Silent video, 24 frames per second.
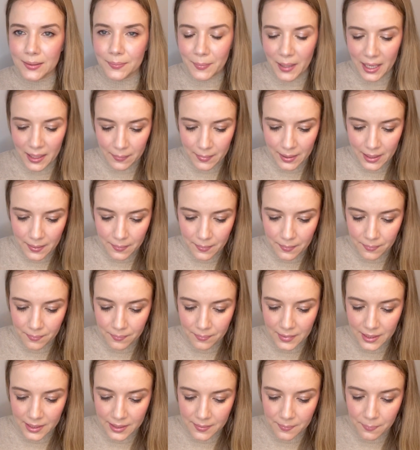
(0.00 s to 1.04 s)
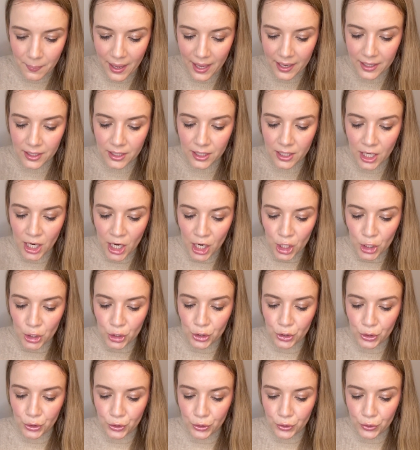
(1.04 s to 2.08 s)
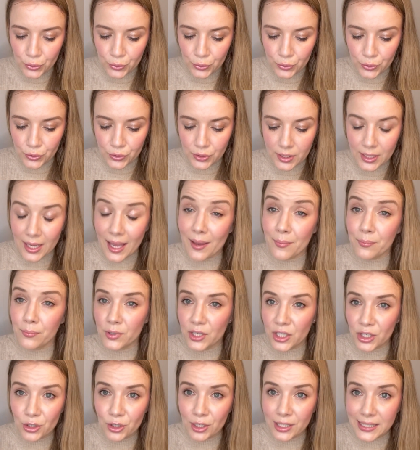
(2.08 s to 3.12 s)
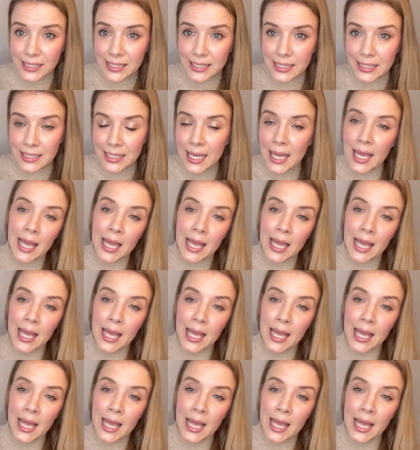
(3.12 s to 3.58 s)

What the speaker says: maybe it's better to use Embryolisse.